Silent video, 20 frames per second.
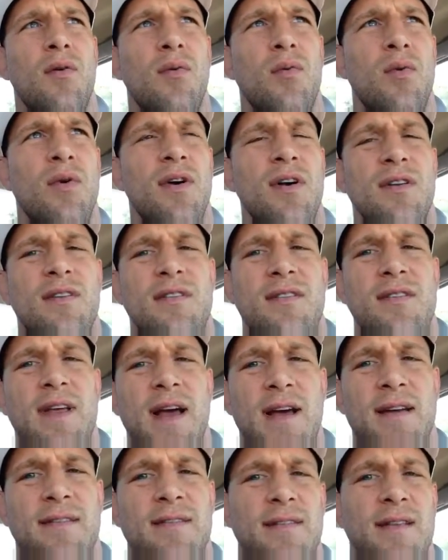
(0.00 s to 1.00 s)
was
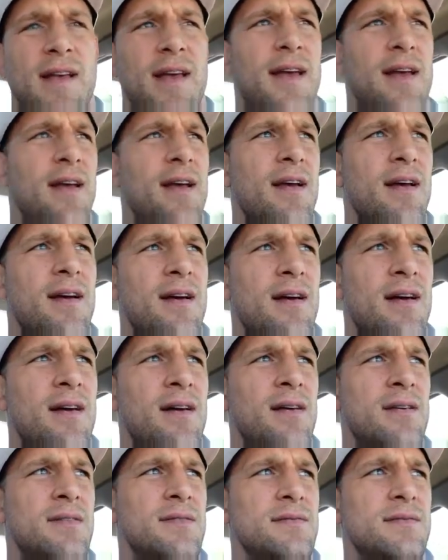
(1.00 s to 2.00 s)
texting
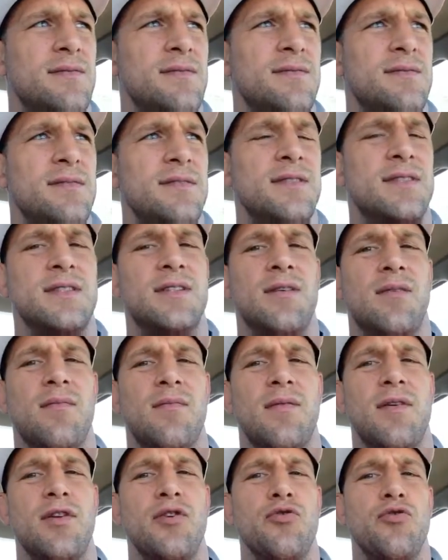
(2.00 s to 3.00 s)

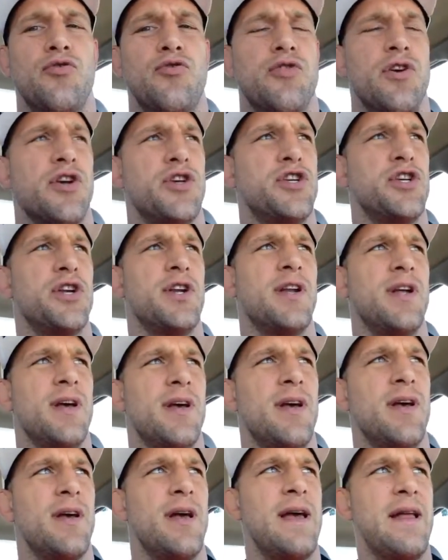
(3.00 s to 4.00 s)
some nutrition
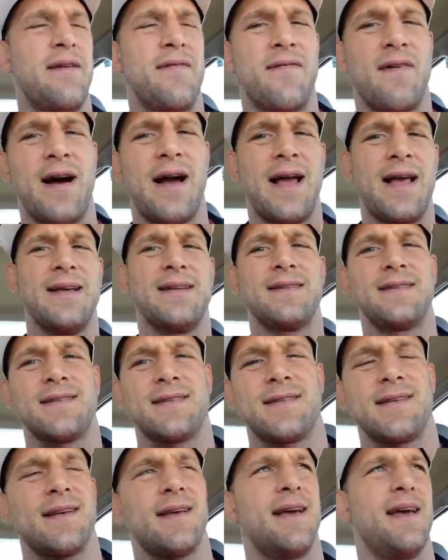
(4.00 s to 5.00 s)

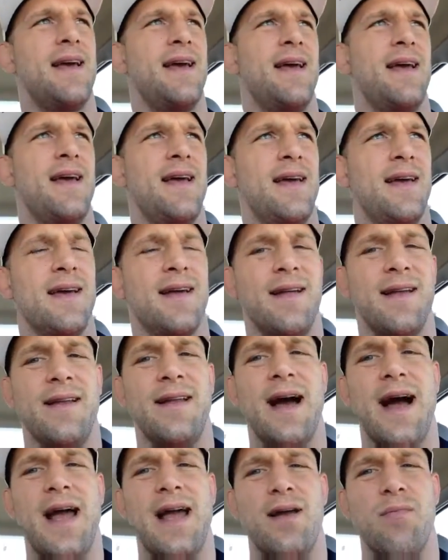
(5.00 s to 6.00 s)
advice, a
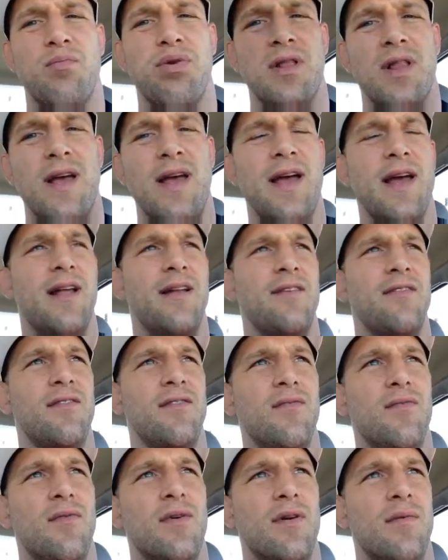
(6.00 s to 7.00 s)
diet plan
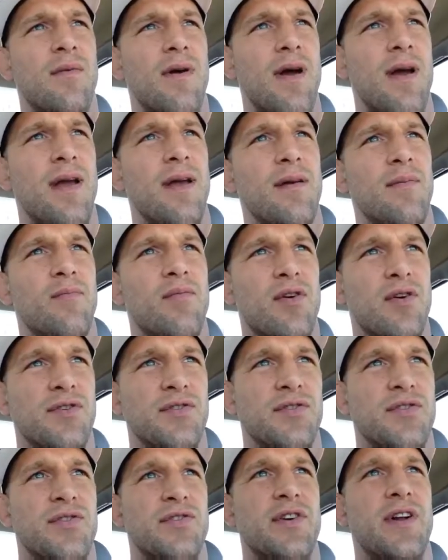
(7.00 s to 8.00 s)
to one of my
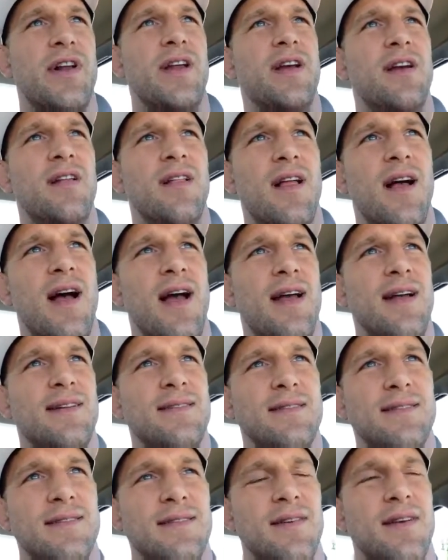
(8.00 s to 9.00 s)
personal training
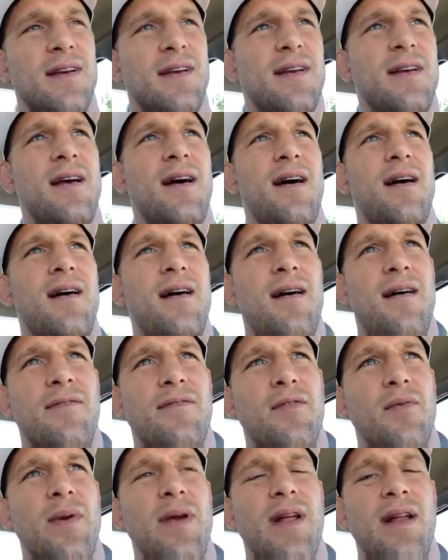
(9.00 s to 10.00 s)
clients
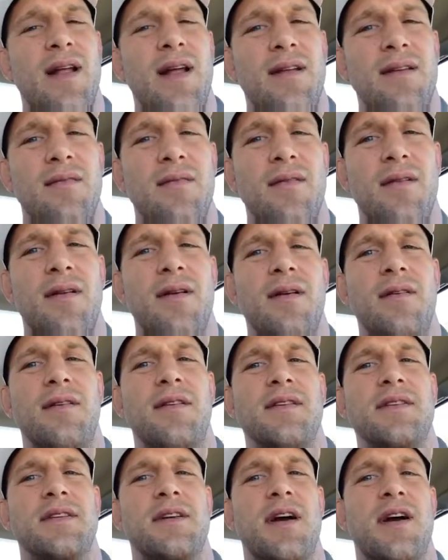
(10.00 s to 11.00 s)
after we had
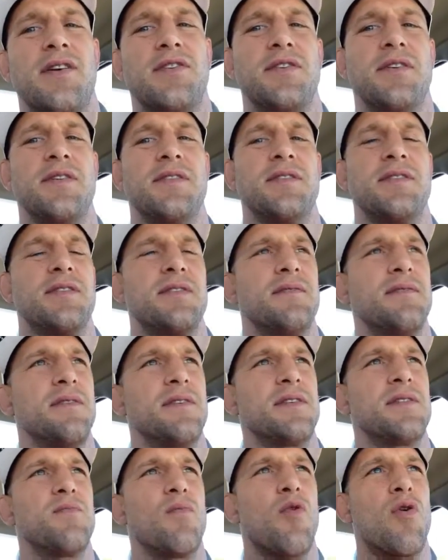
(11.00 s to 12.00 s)
discussions
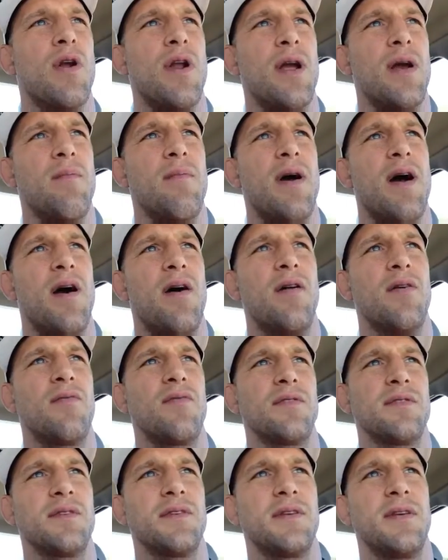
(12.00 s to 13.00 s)
this morning about,
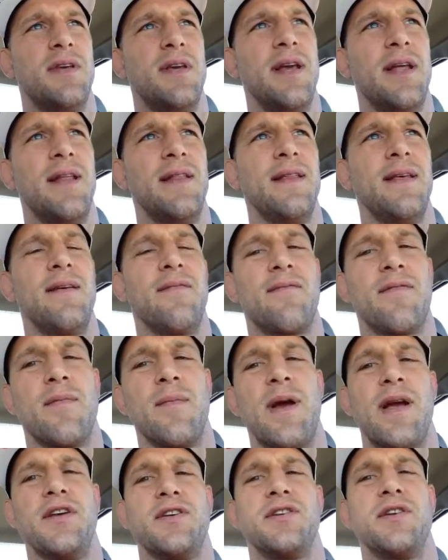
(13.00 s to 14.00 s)
was getting the
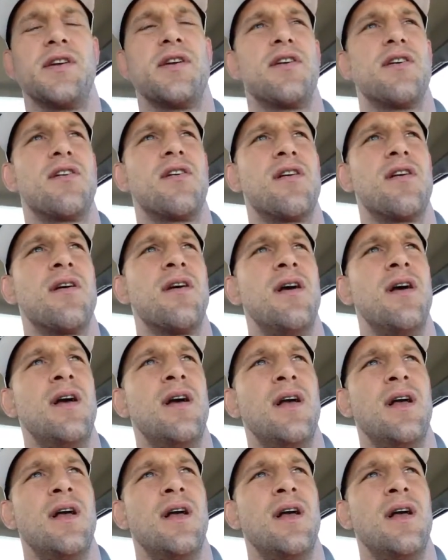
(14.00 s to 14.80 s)
information to her.